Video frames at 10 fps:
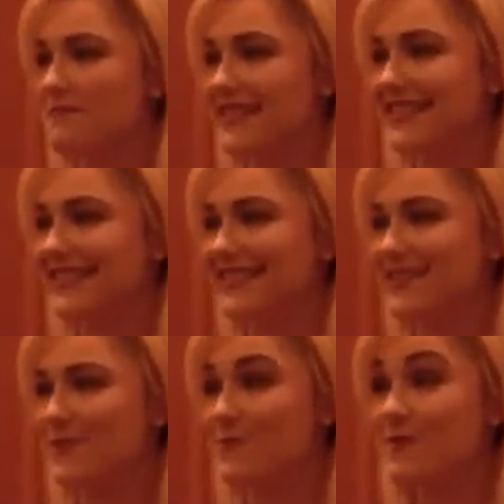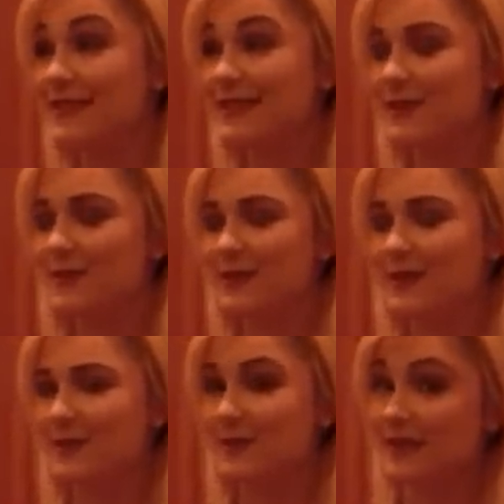because you can really start to
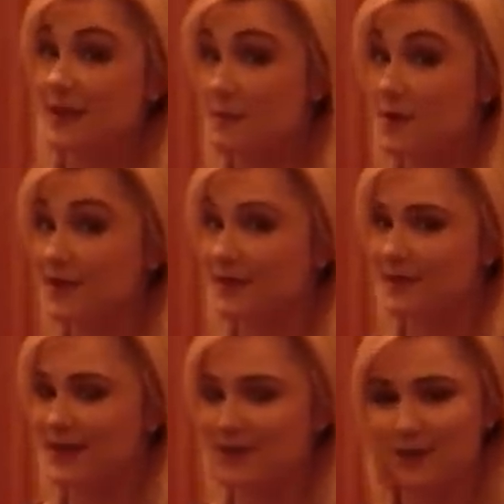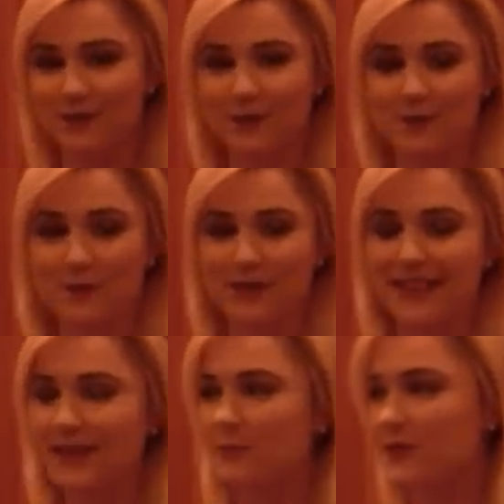use the immersive nature of social
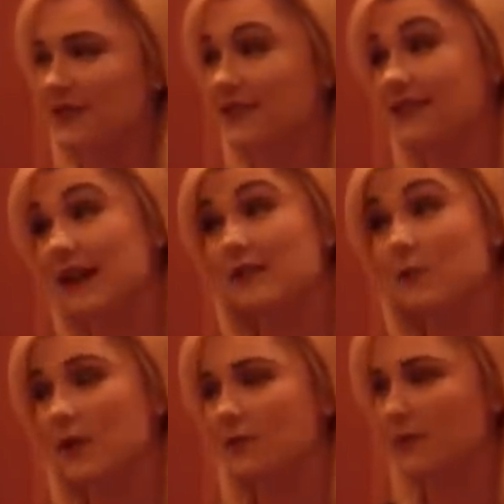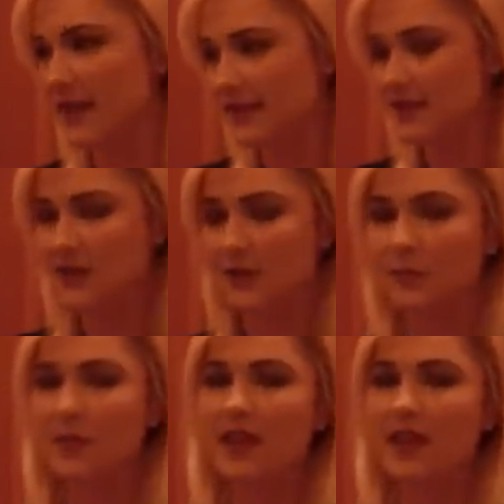media, which is exactly what it was meant to do.